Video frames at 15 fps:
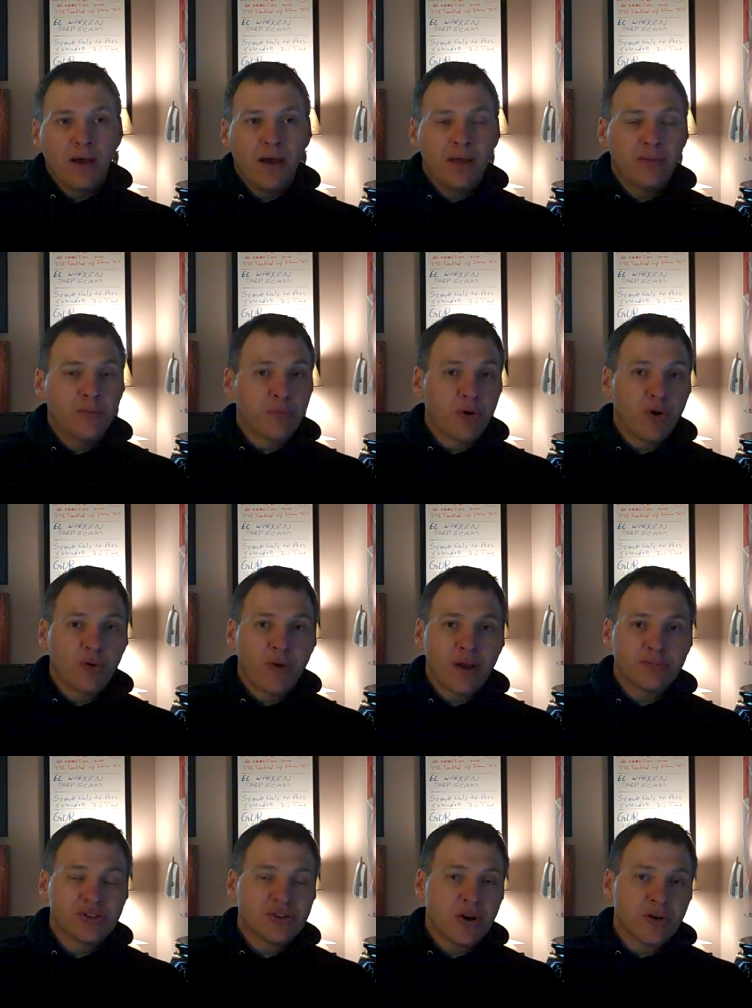Uh, the
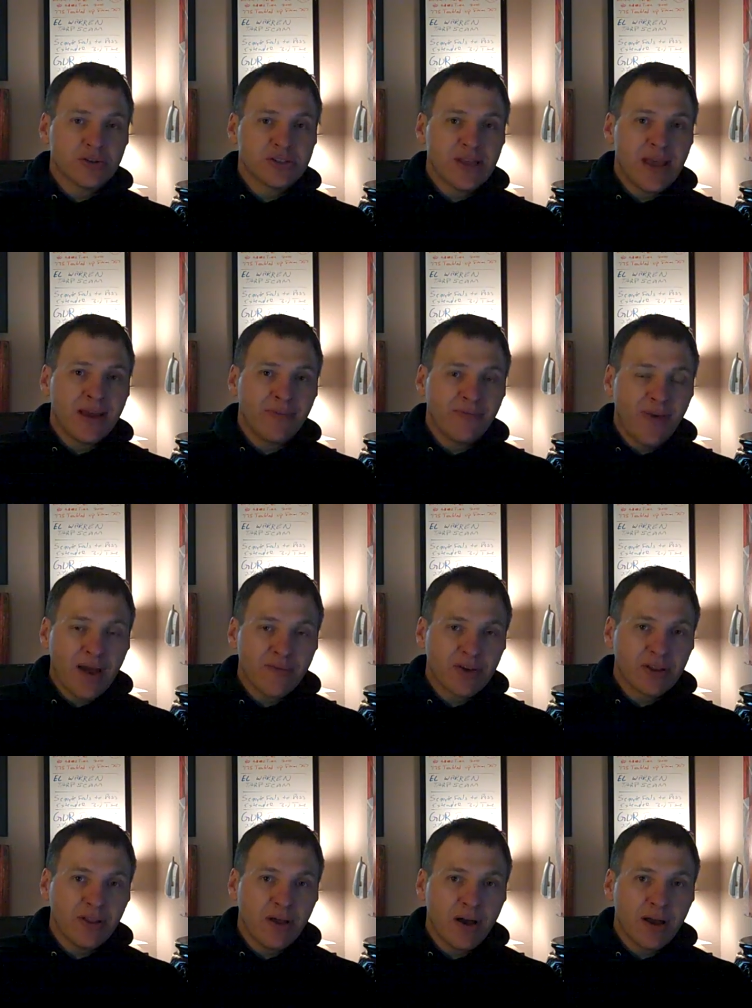program starts at 5
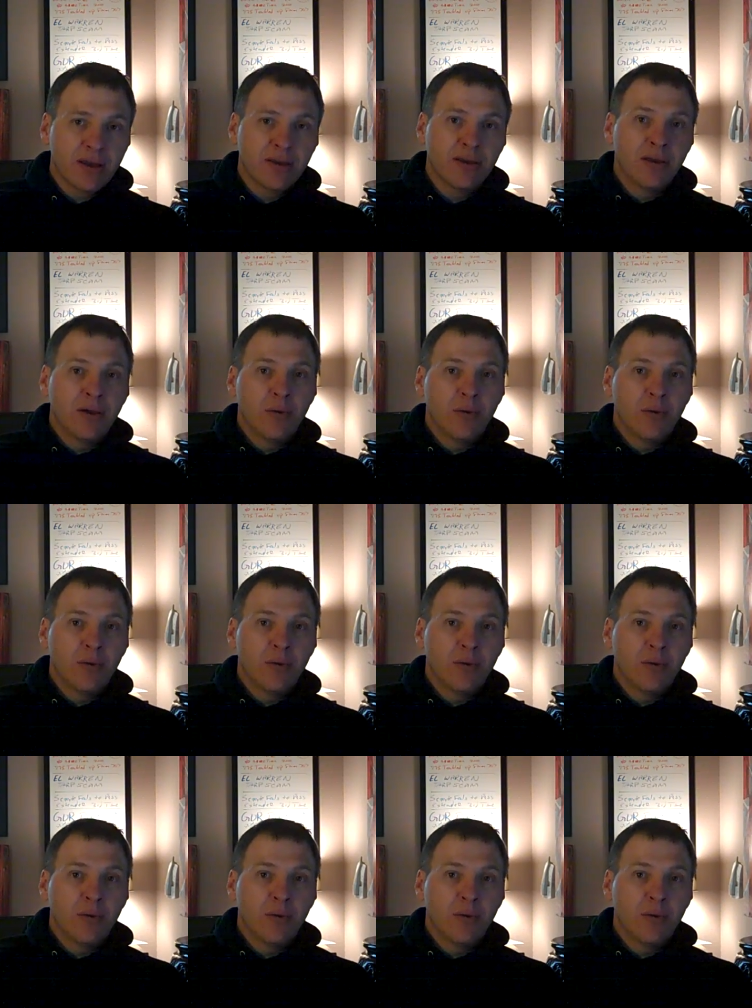o'clock